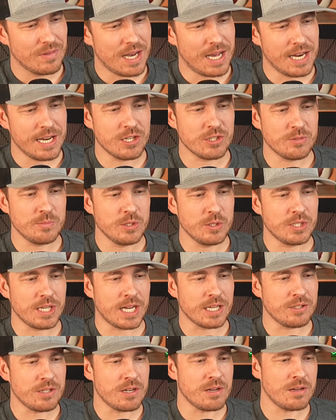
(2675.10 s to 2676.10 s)
Adios,
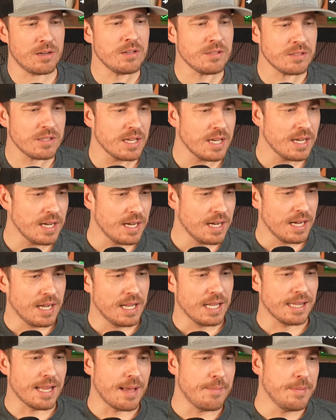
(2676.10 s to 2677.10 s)
muchachos.
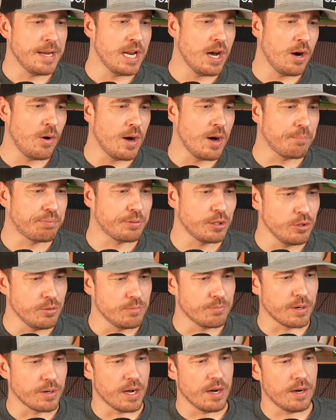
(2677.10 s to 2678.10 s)
Let me know on
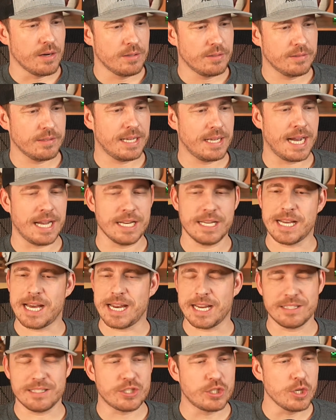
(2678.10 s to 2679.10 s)
Plume, bro. God, you got
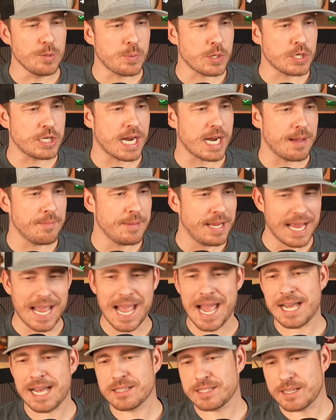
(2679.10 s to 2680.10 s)
to super chat me
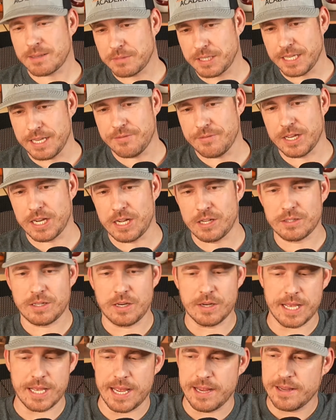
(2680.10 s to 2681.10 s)
as I'm leaving.
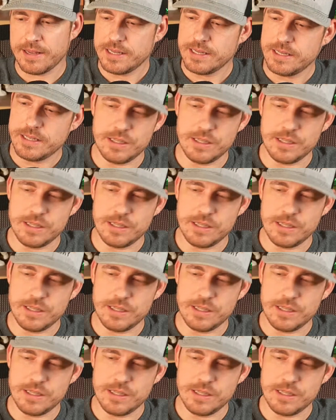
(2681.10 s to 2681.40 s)
Okay.